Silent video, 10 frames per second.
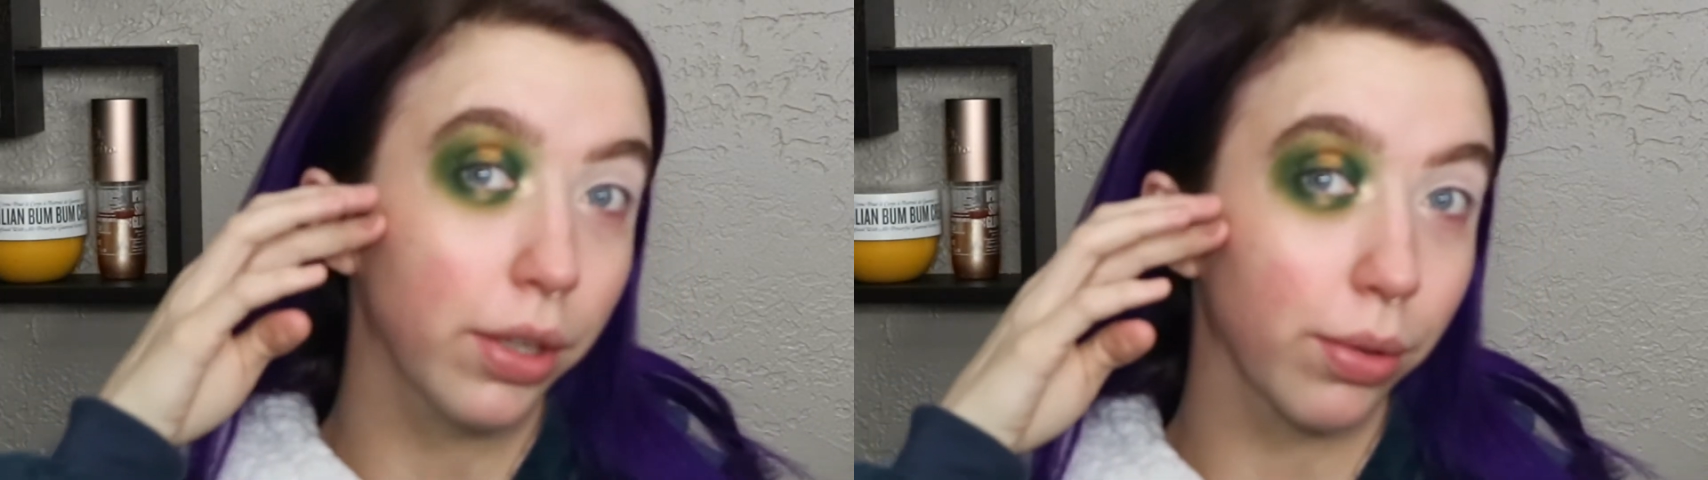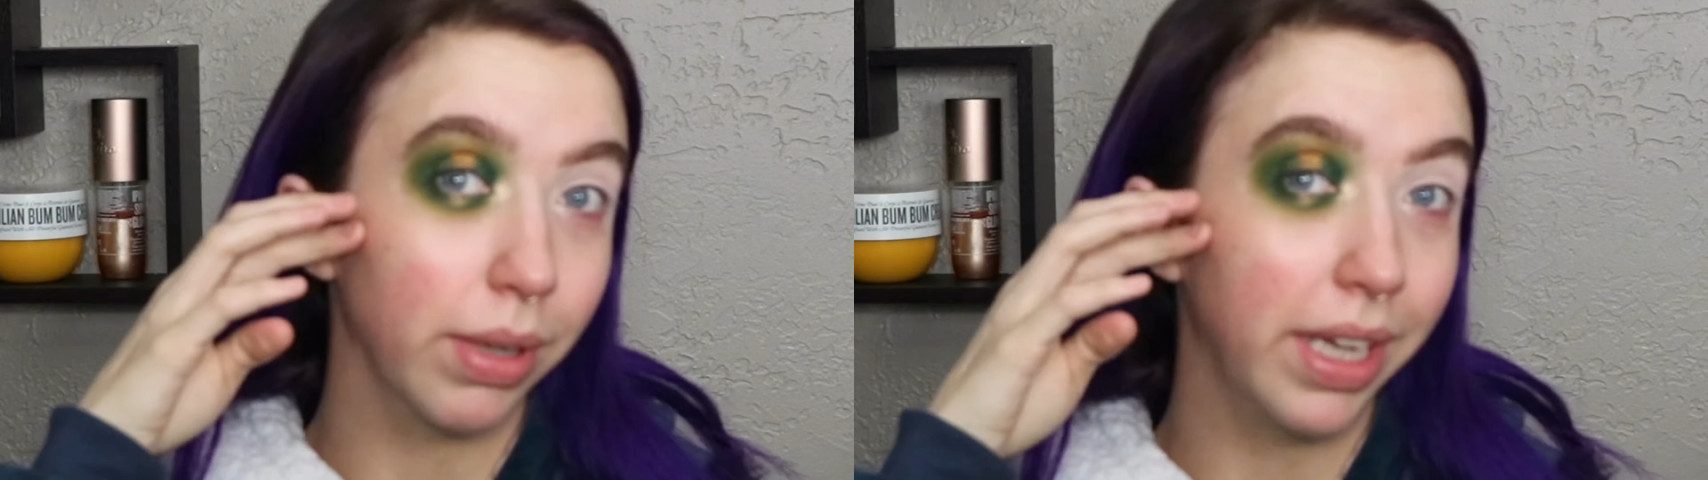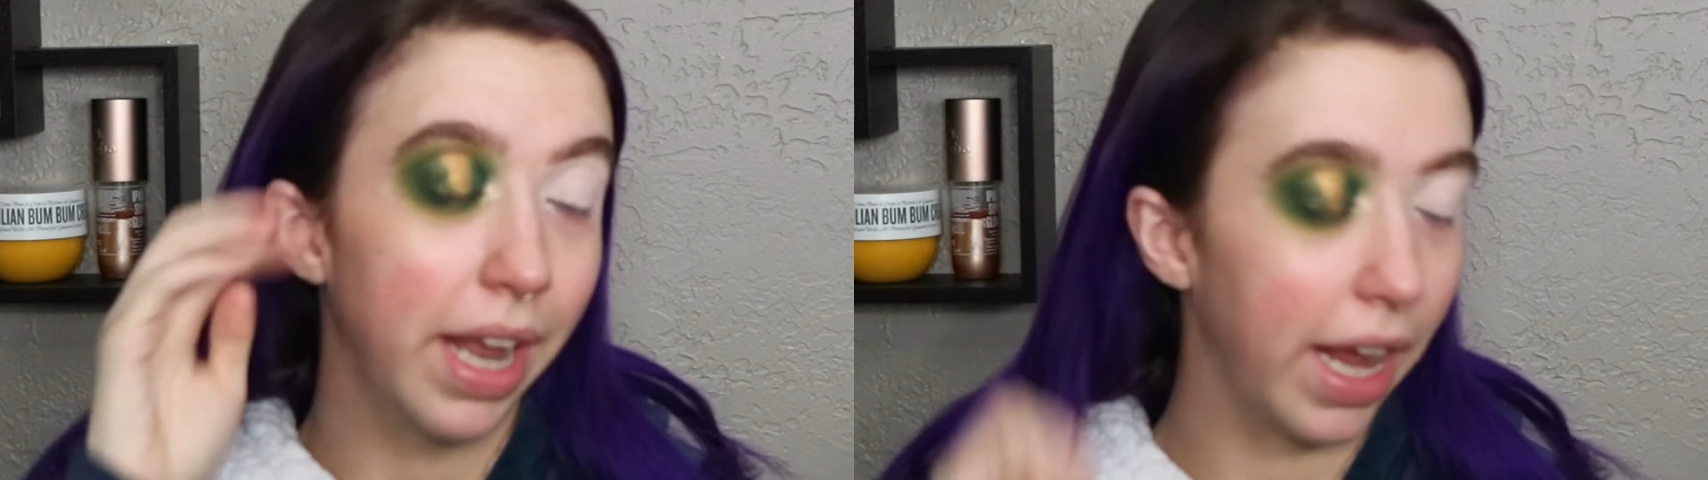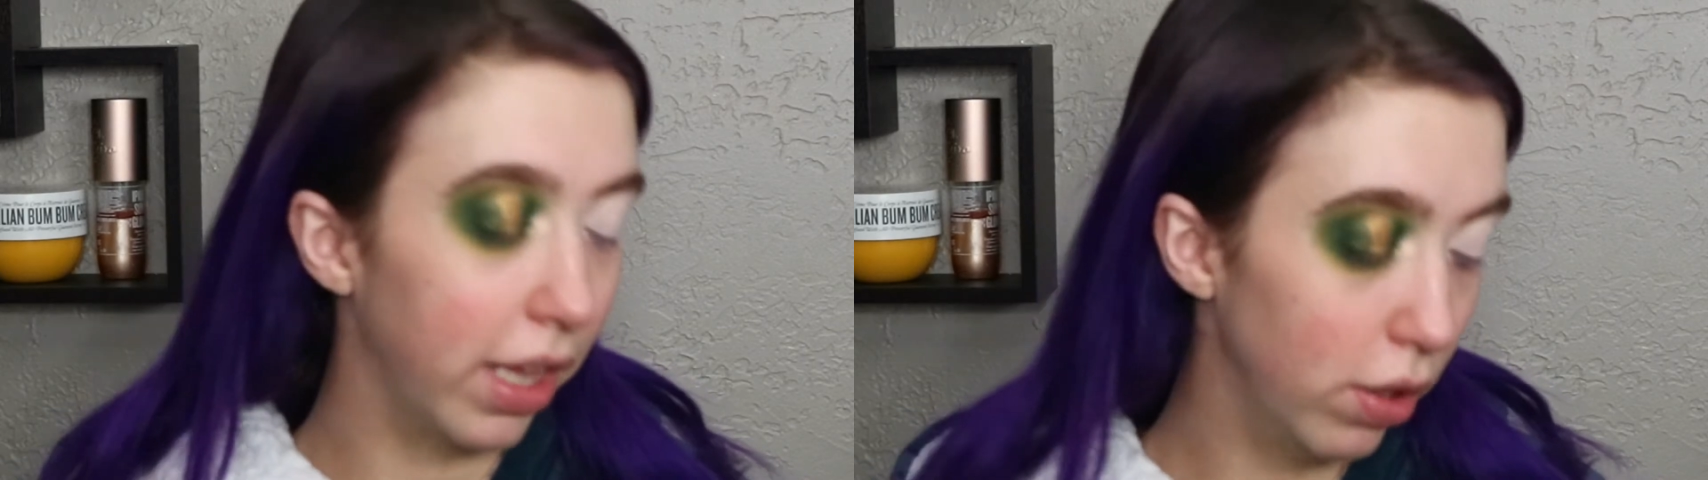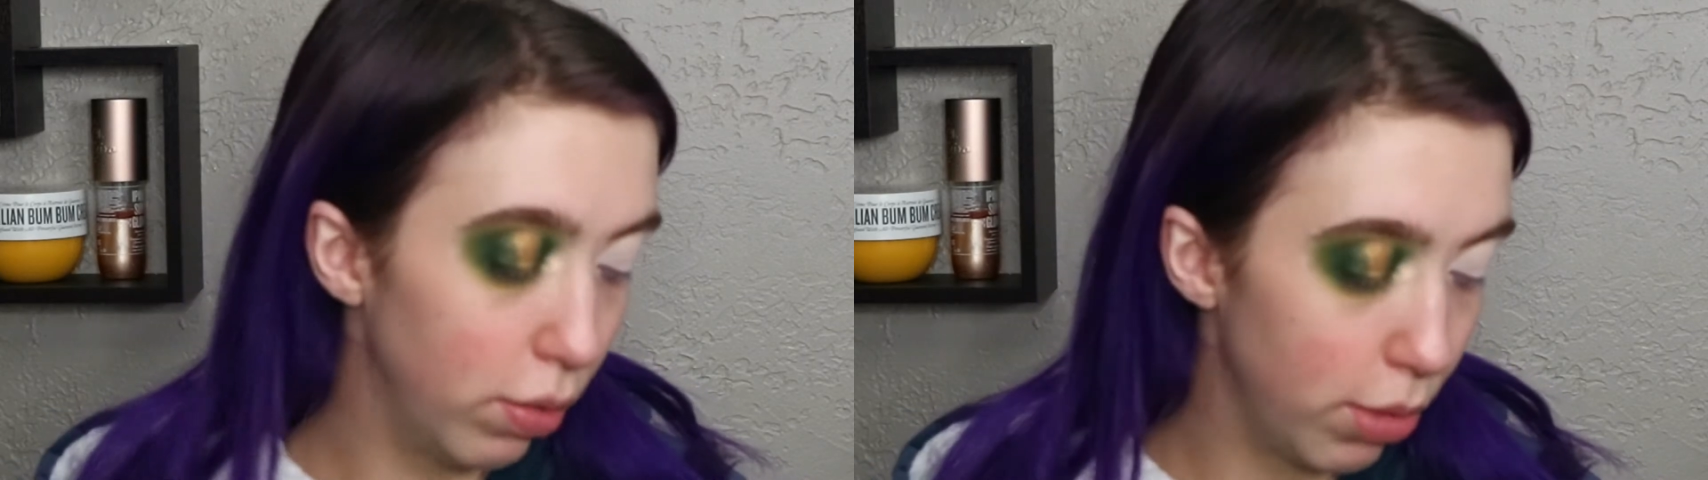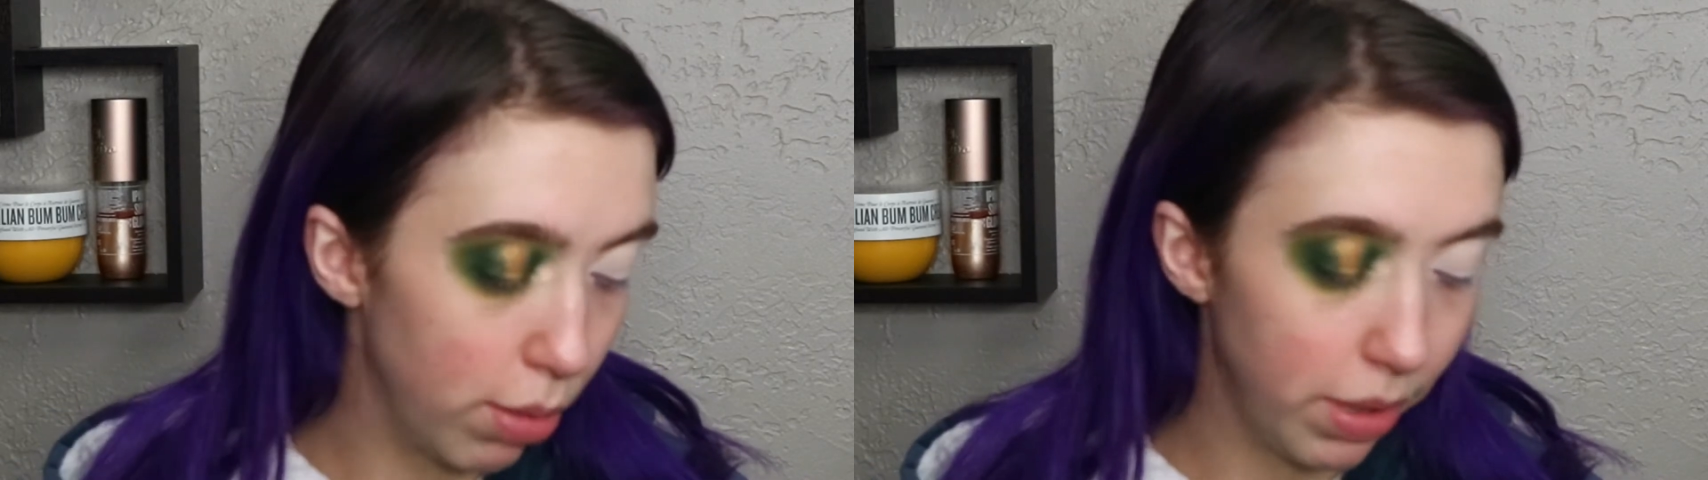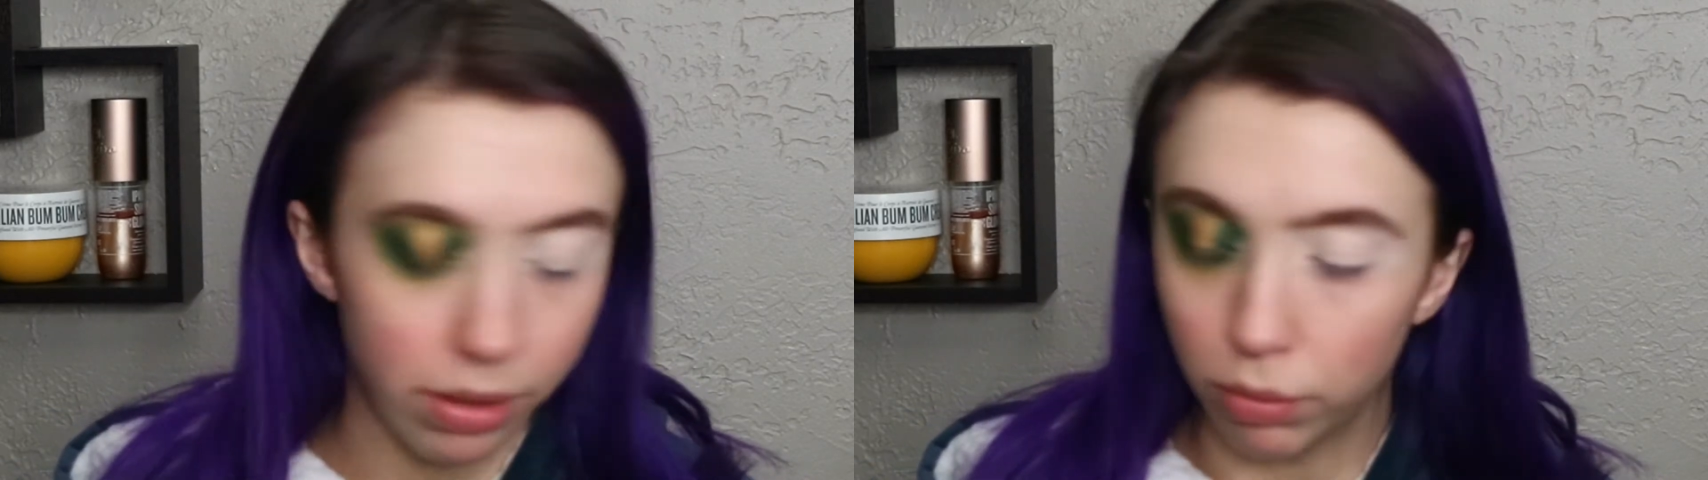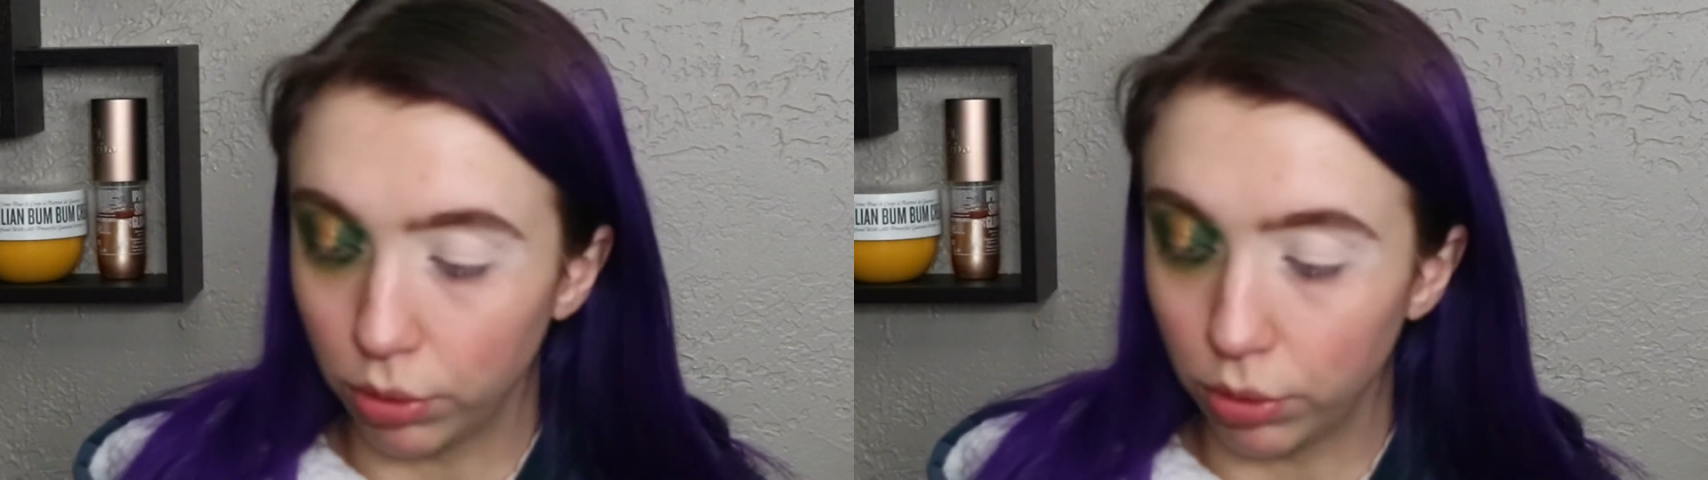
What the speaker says: green halo moment,